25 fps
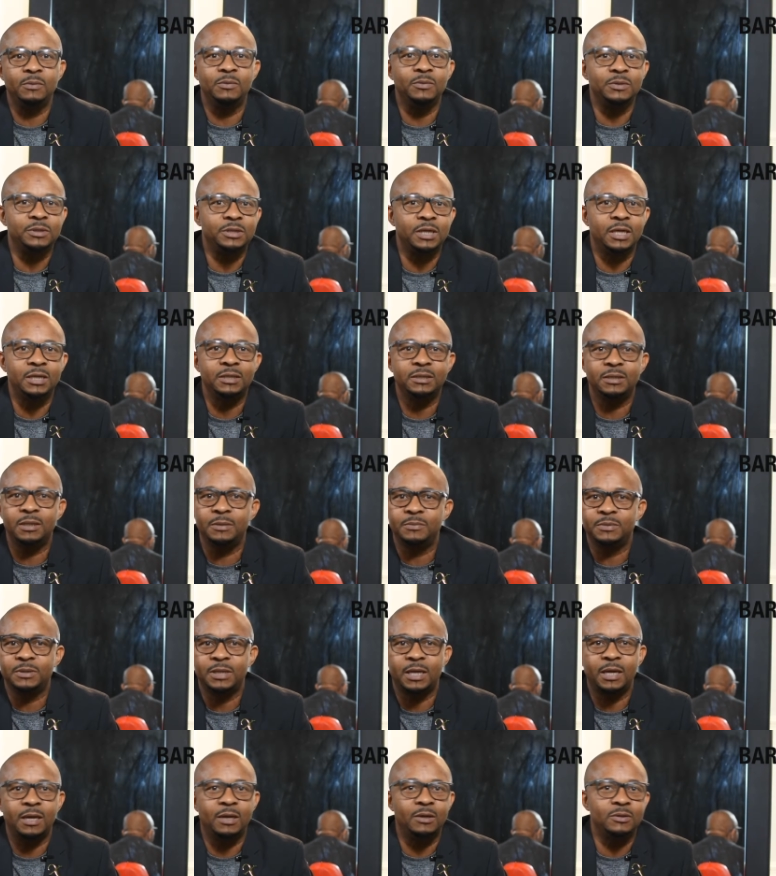We were changing up
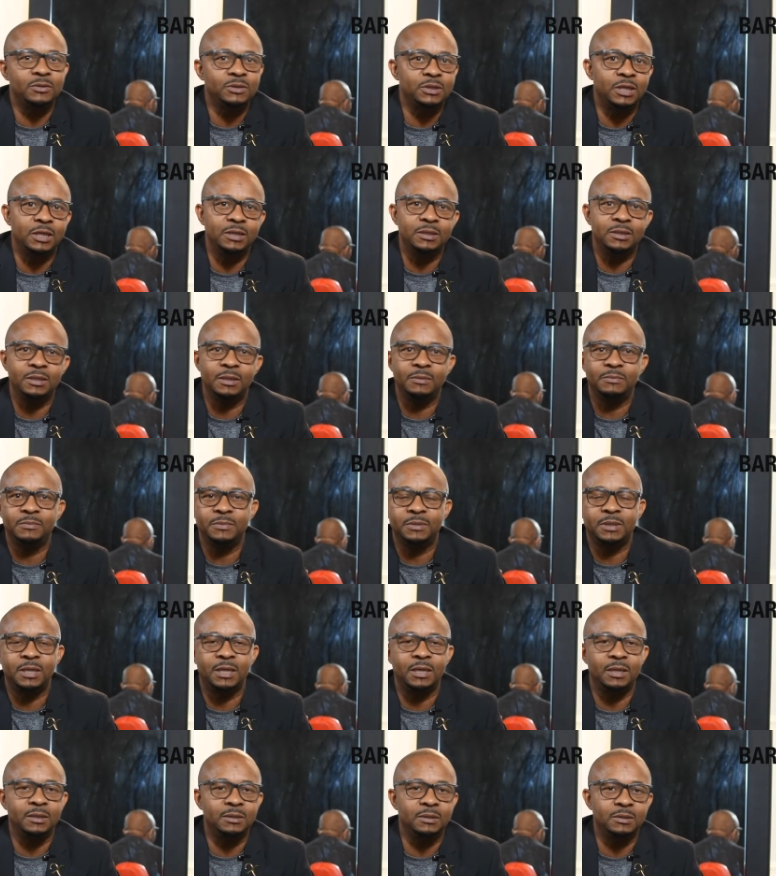sounds, changing up
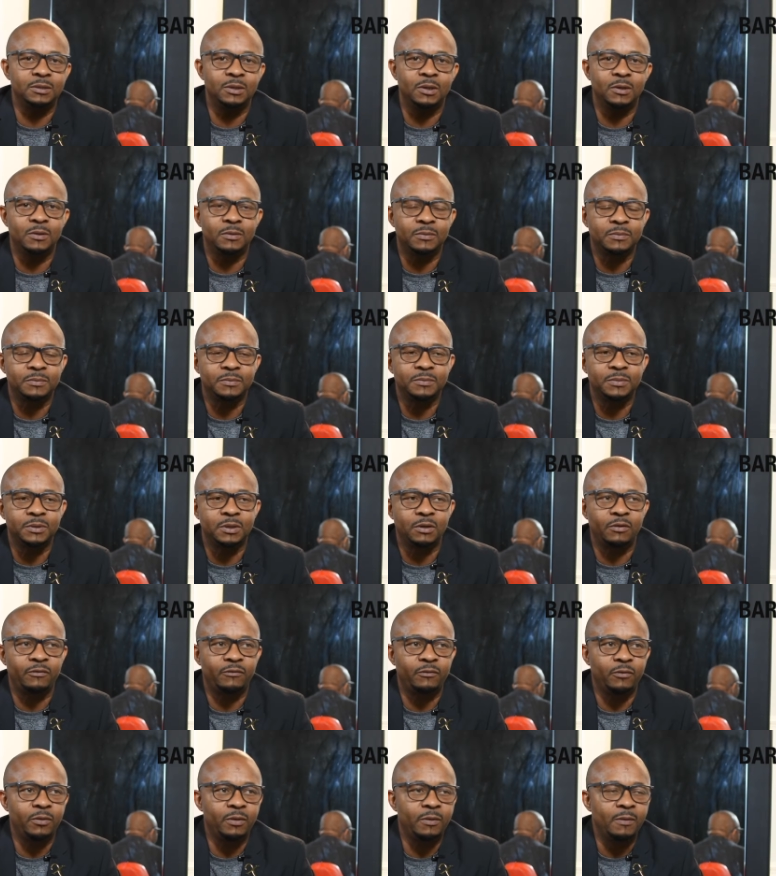things, you know, yeah. so
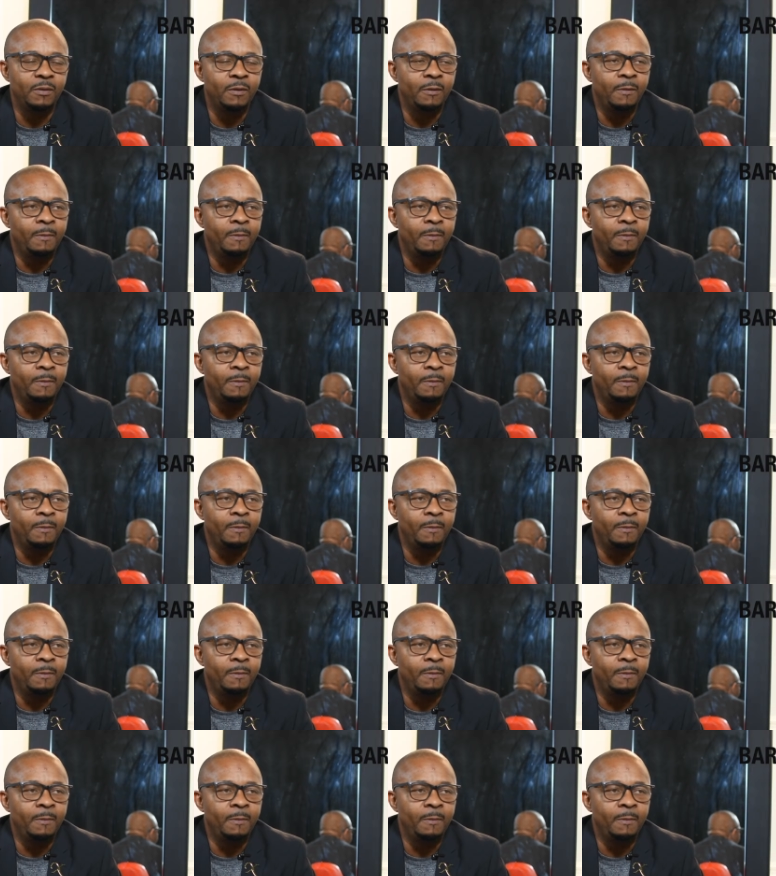forth.